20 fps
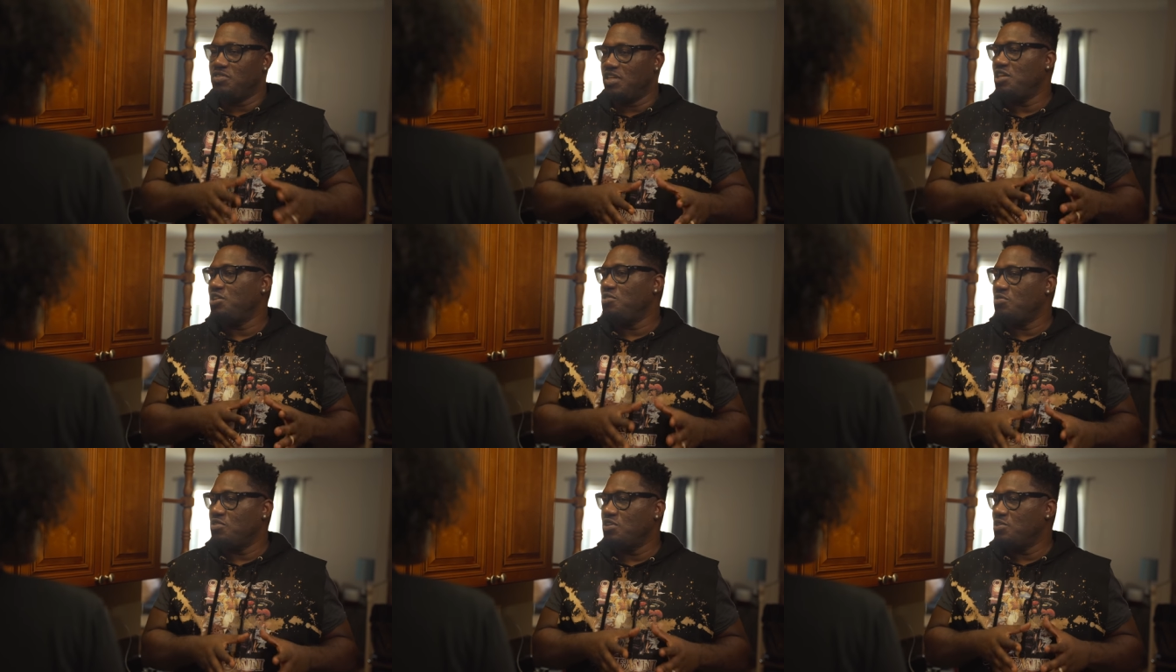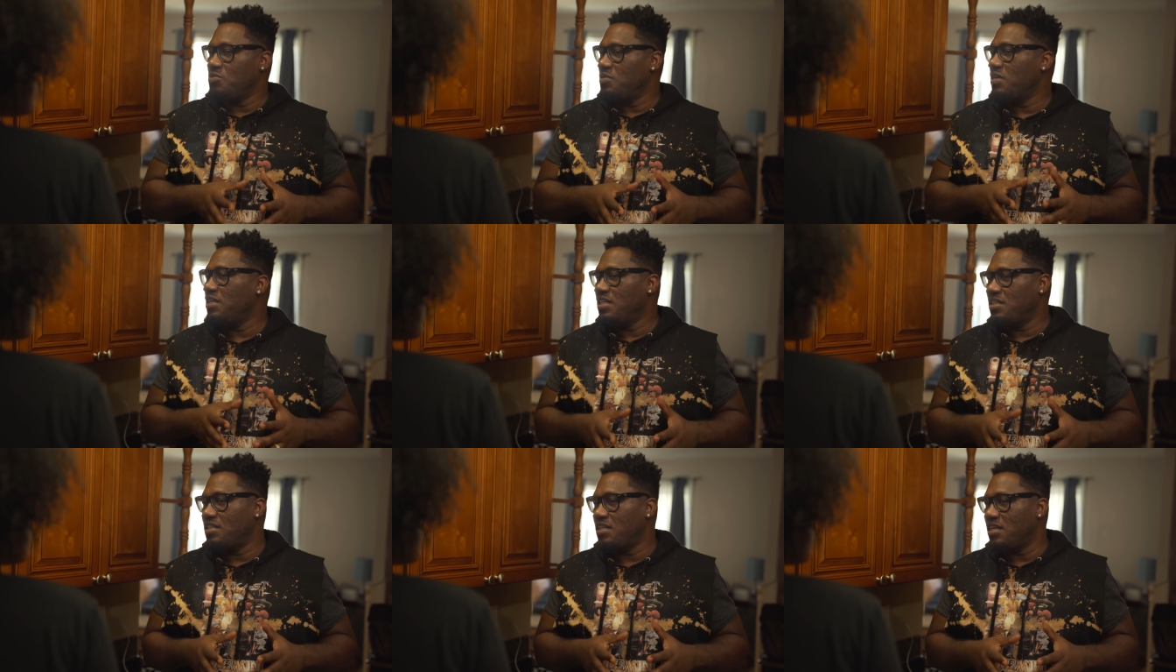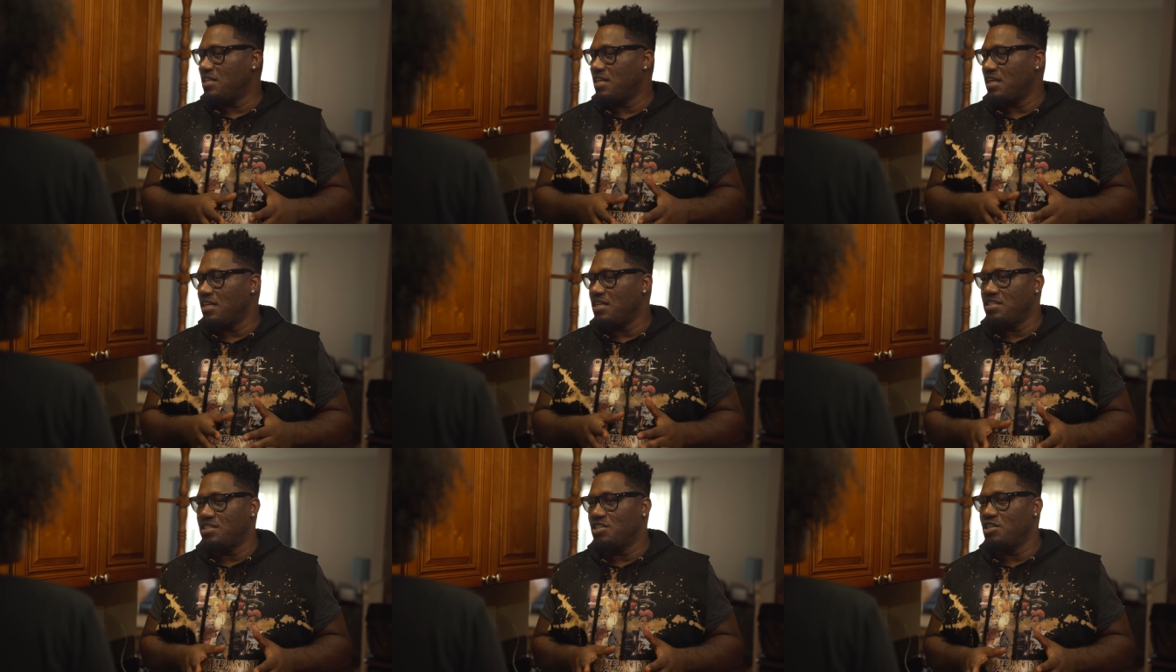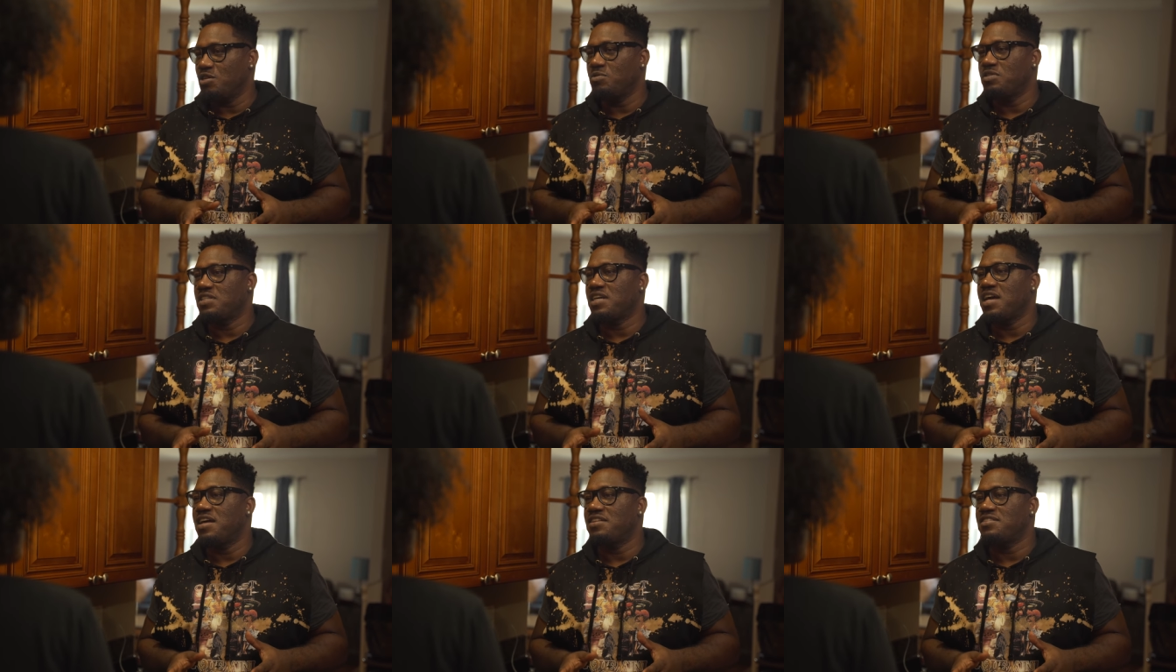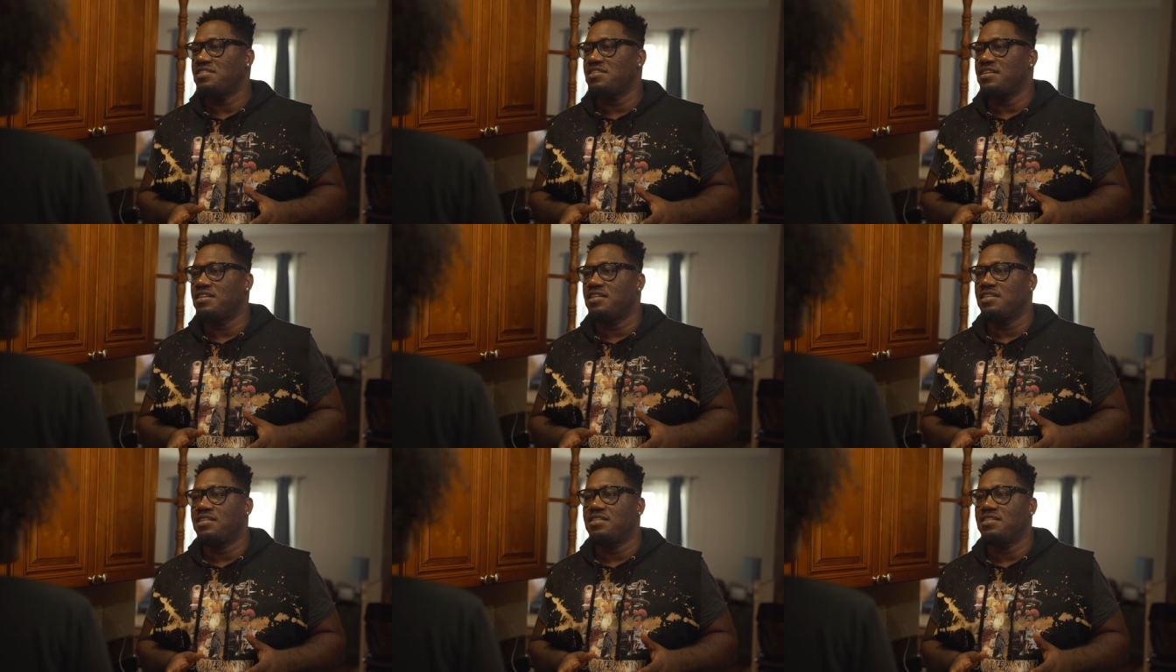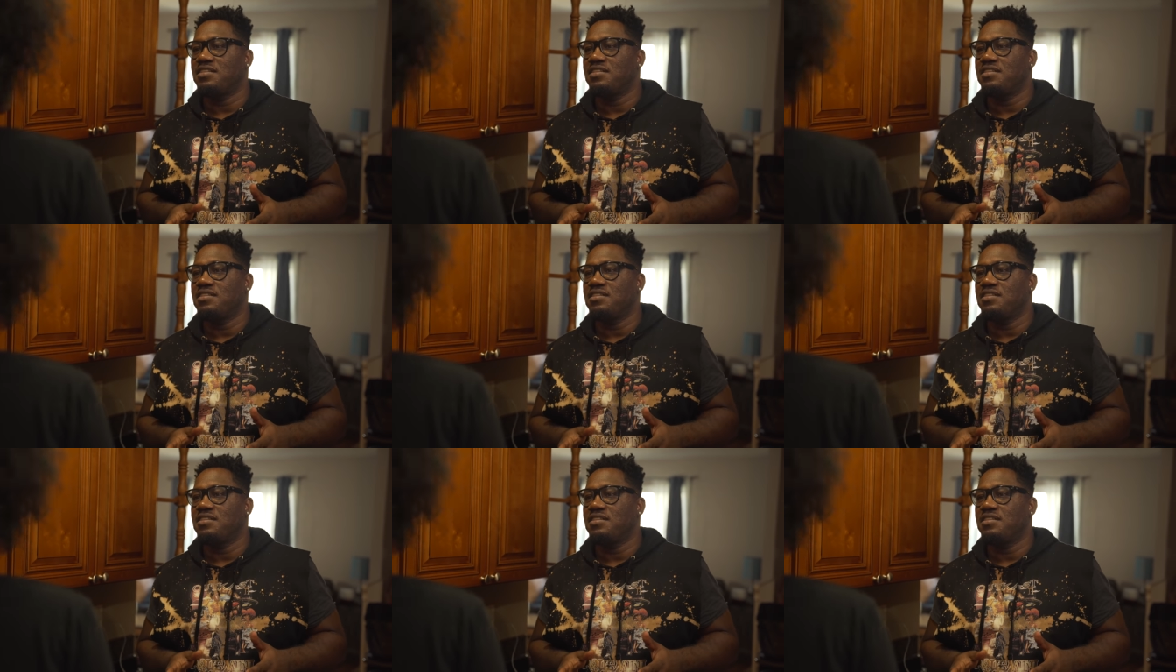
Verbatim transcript: think you can do anything that Easy Wisconsin does?